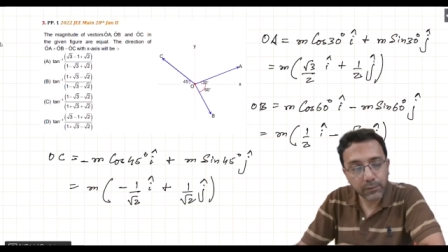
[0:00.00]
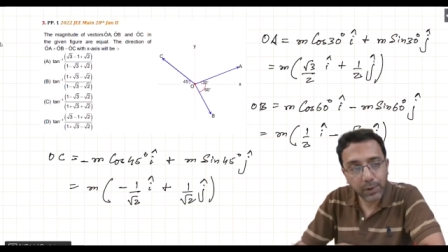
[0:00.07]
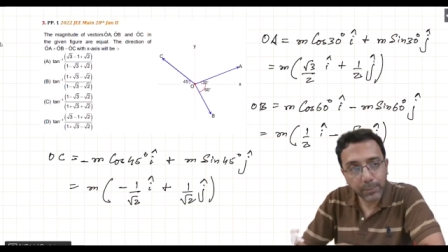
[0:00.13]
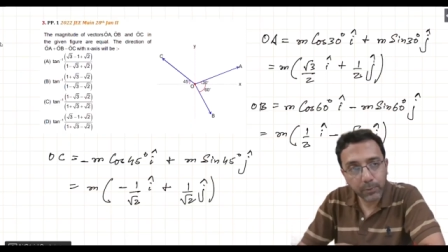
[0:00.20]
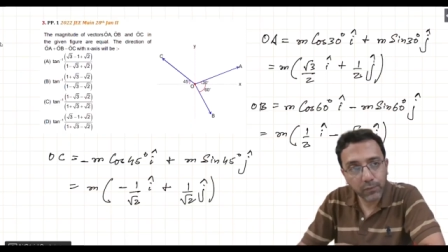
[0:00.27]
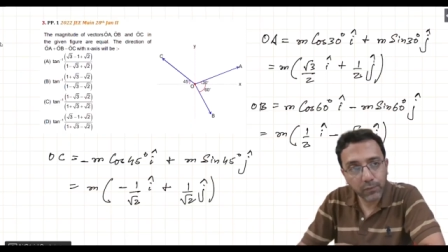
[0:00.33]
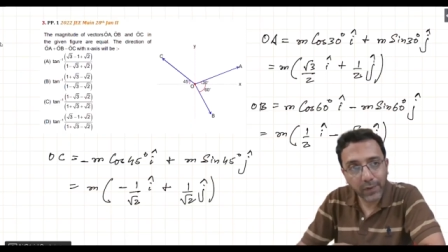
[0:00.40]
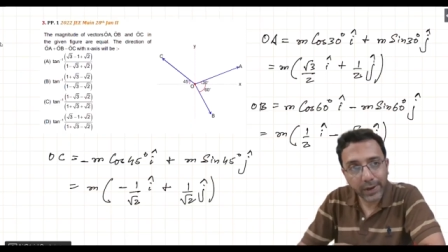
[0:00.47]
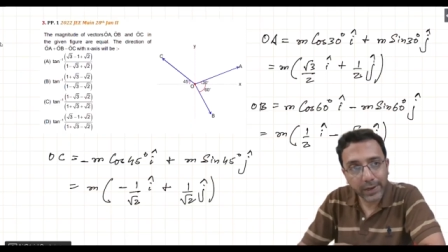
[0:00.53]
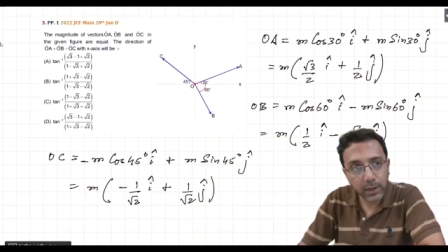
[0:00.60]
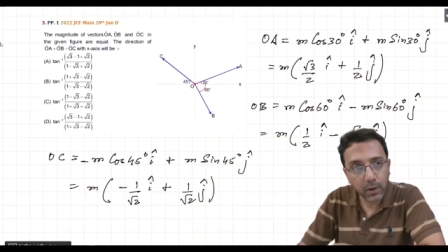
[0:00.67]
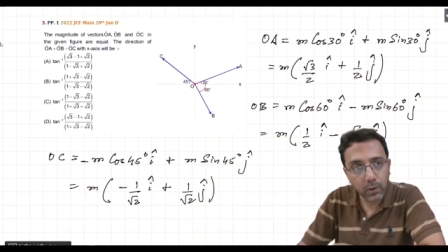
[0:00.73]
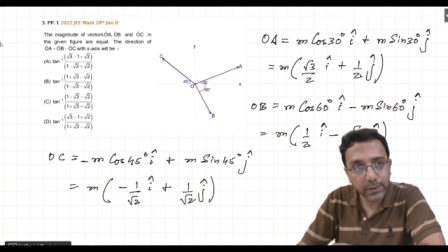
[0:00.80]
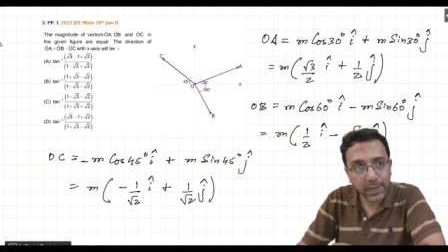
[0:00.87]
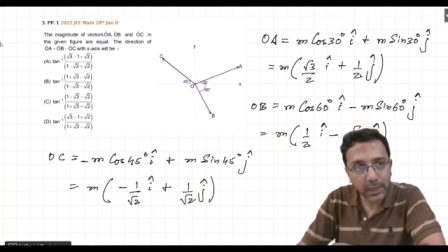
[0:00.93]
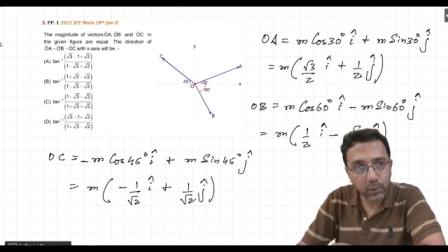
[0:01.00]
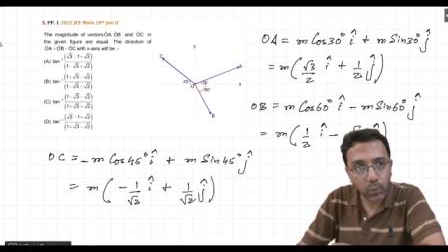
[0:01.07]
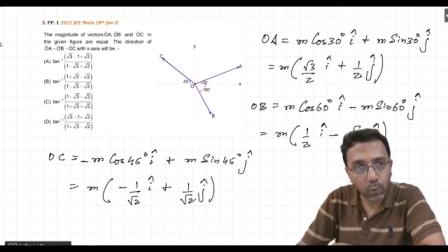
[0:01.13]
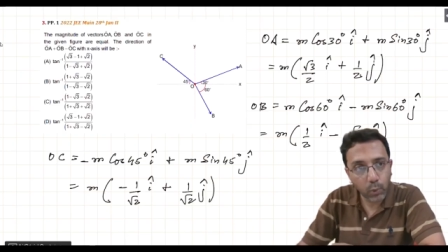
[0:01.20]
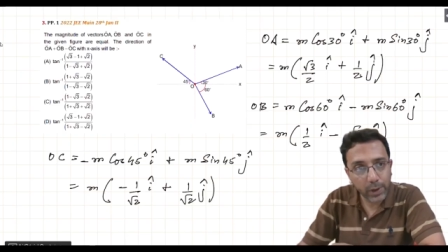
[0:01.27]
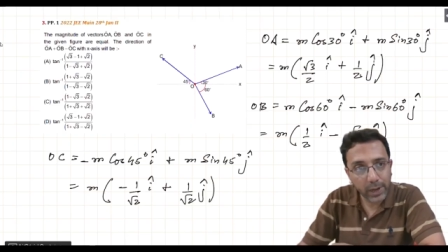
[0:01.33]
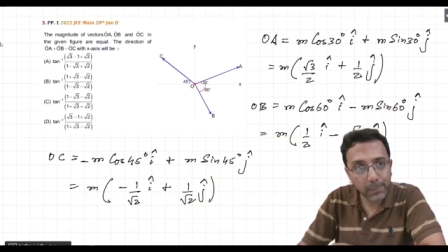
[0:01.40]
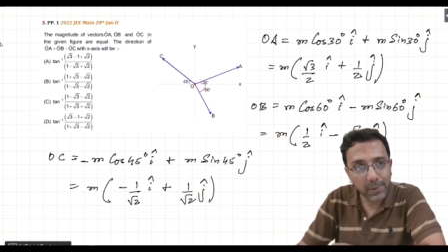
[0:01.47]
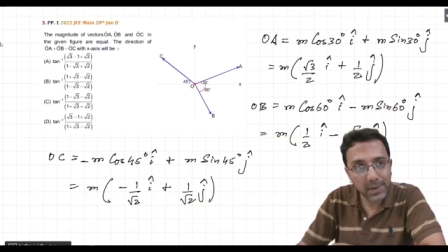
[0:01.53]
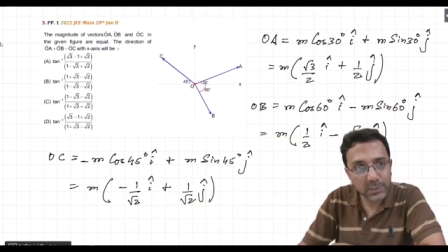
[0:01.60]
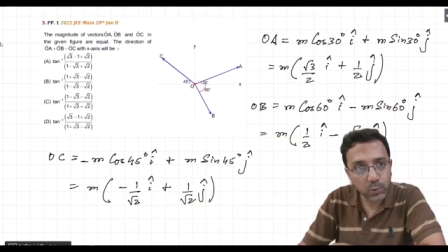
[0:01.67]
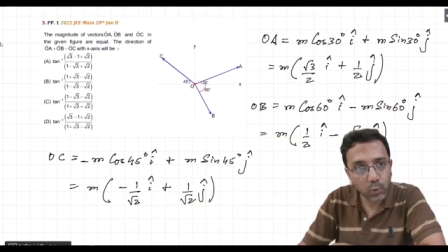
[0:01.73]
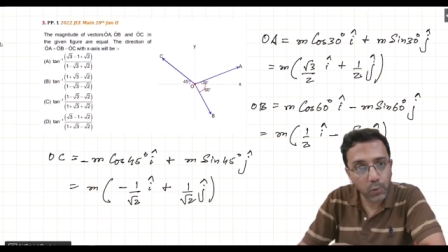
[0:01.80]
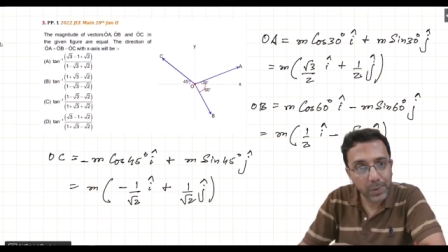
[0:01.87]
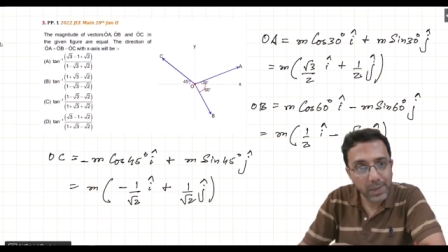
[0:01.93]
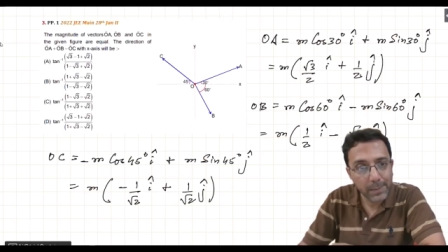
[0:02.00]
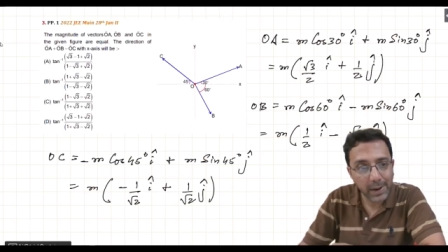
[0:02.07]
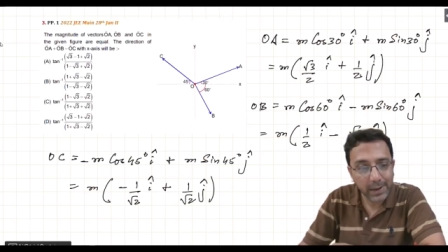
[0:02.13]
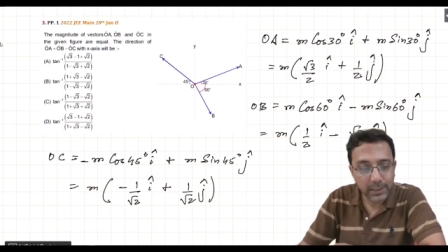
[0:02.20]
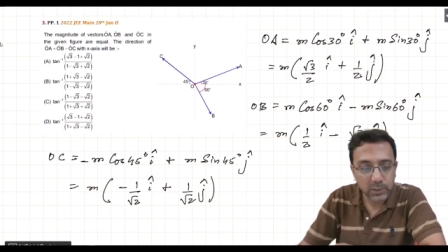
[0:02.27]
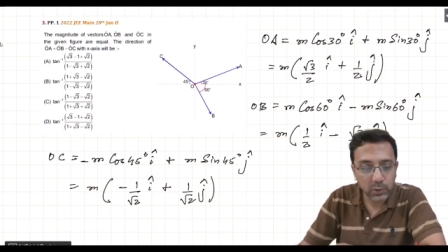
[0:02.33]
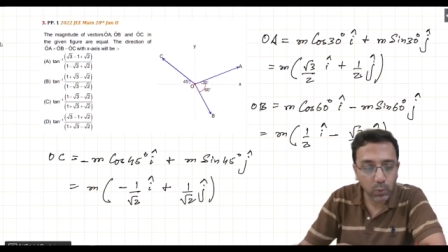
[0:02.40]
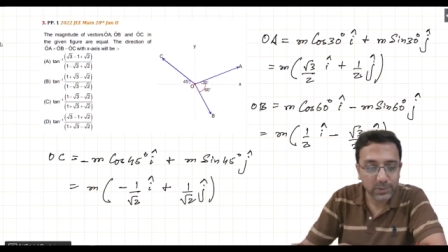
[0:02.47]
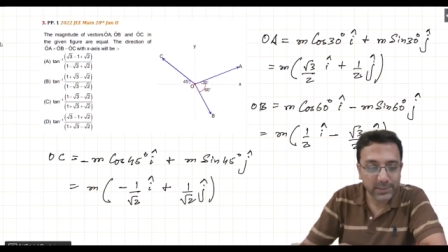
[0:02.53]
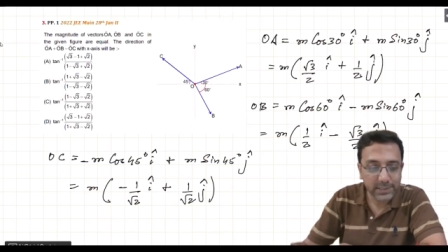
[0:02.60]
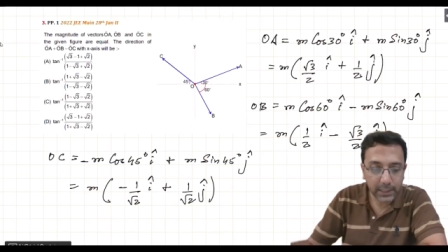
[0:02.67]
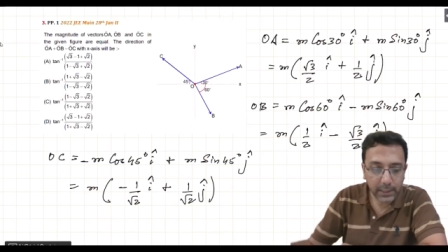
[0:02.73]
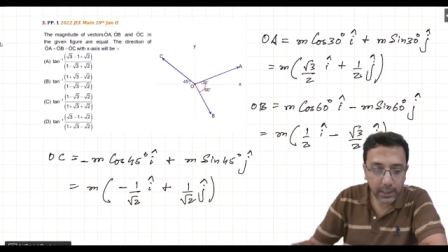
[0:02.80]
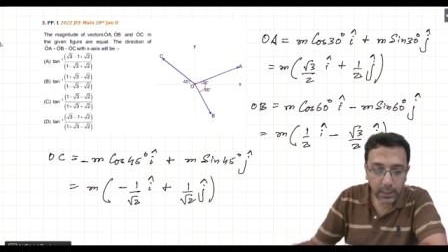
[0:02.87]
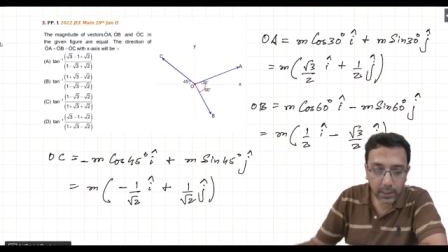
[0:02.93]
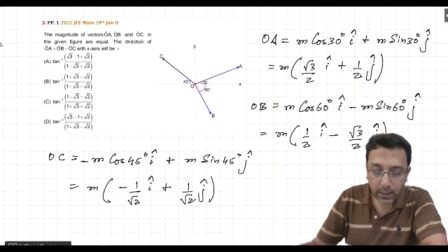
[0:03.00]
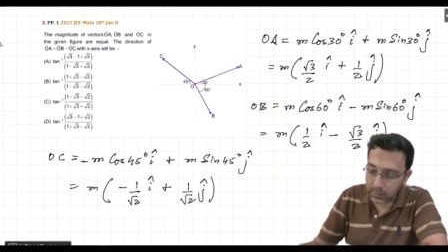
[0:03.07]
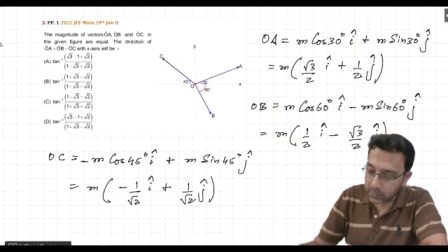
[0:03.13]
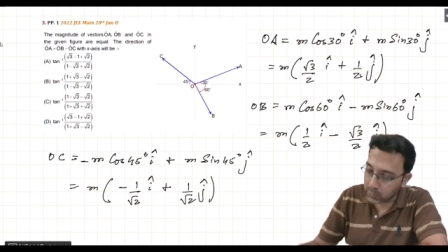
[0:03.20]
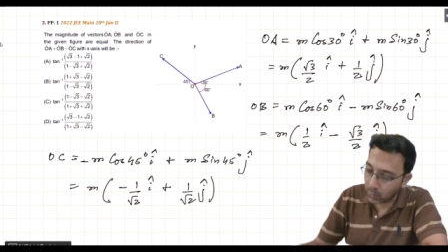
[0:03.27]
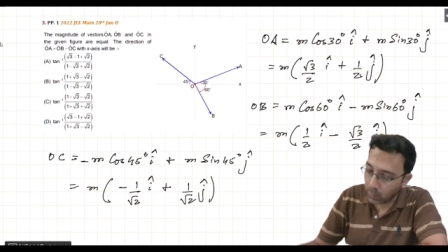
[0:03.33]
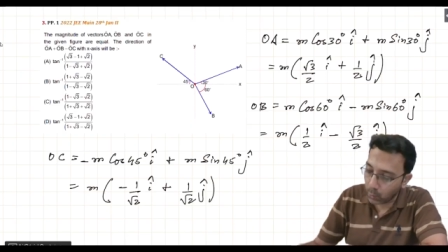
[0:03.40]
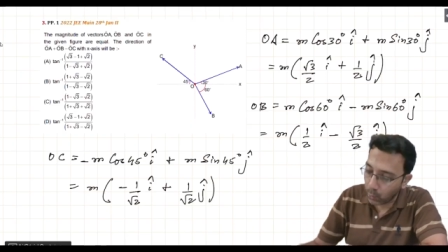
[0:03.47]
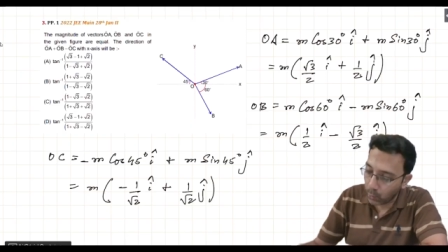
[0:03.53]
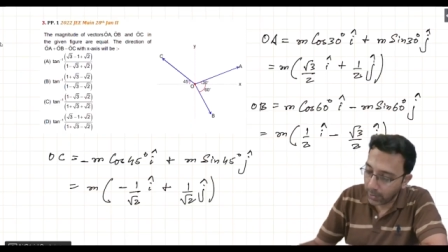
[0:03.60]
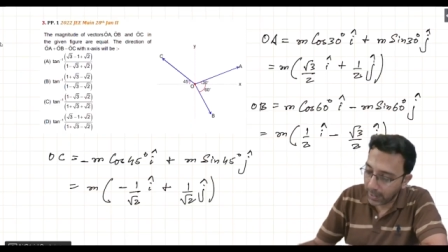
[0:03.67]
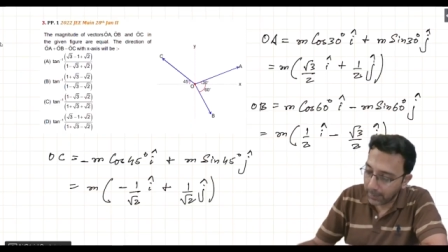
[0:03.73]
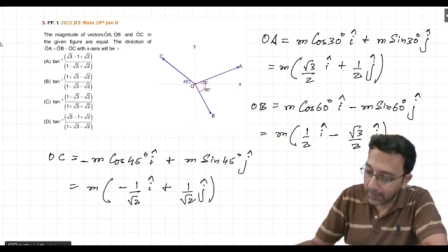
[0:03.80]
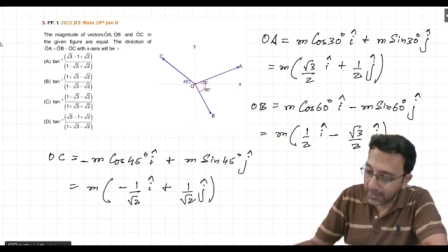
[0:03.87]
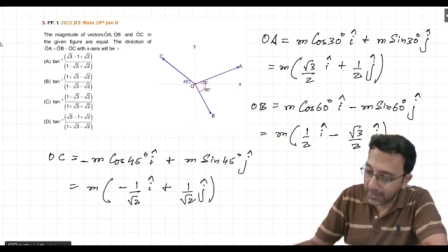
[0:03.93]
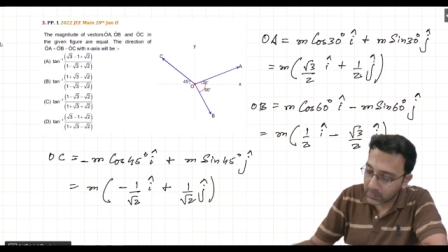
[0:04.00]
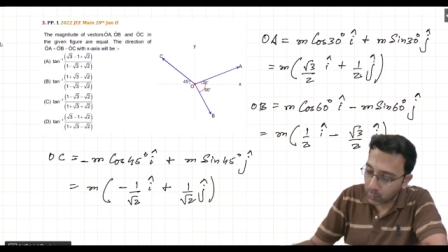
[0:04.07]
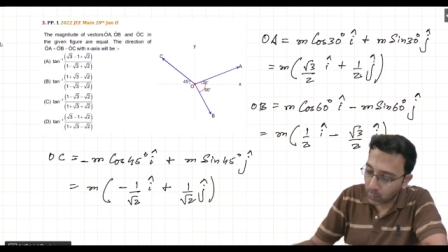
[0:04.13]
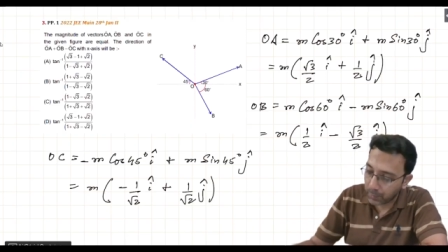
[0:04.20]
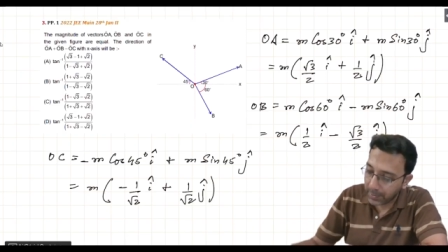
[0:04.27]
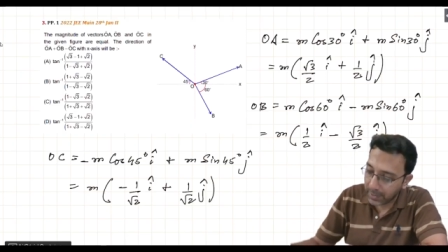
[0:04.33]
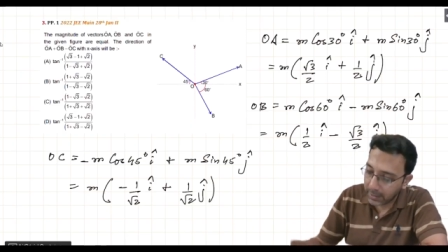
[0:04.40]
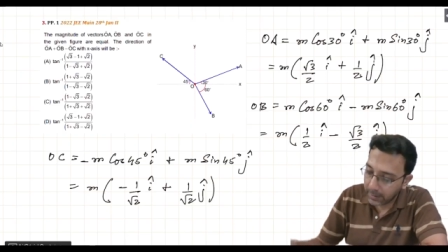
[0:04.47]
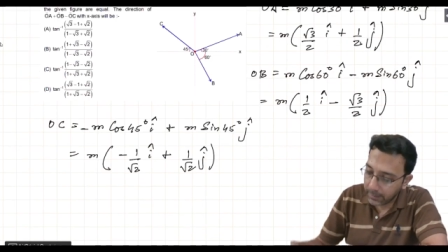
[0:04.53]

we have to find out that OA plus OB minus OC. So, OA plus OB,